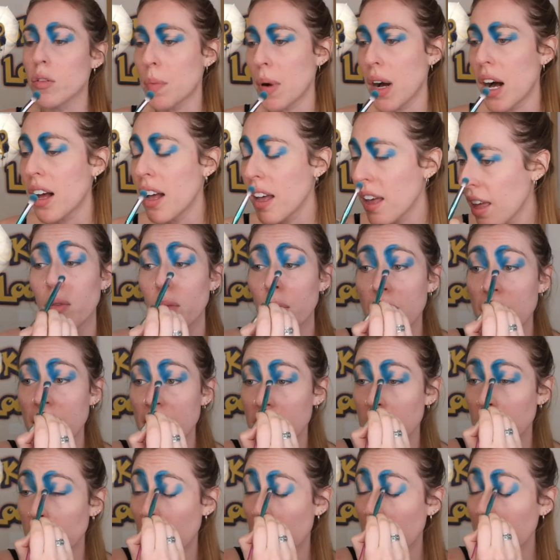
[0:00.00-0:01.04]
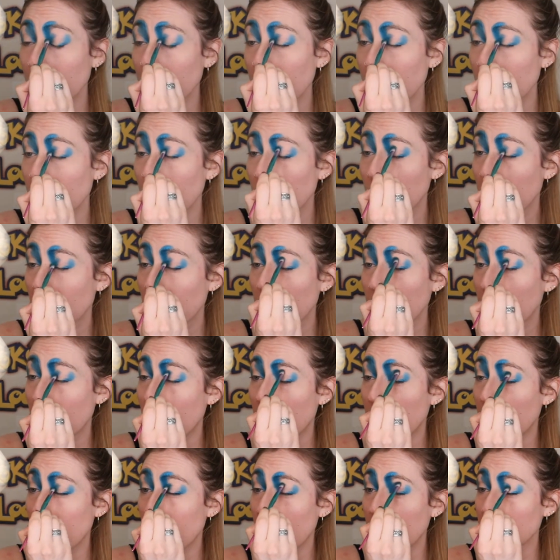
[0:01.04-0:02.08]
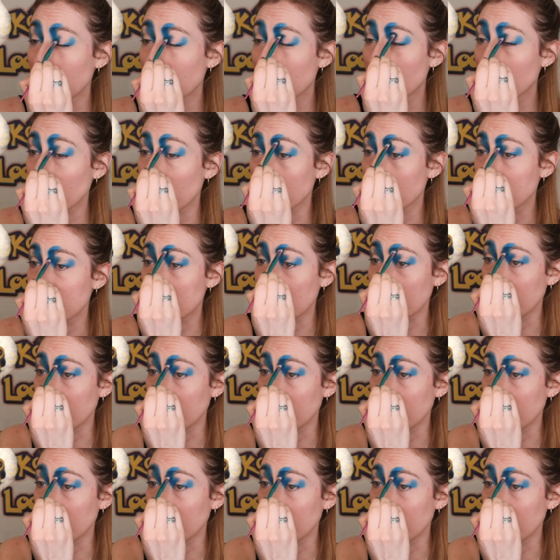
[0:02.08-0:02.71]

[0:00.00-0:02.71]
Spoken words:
But with this one, it's just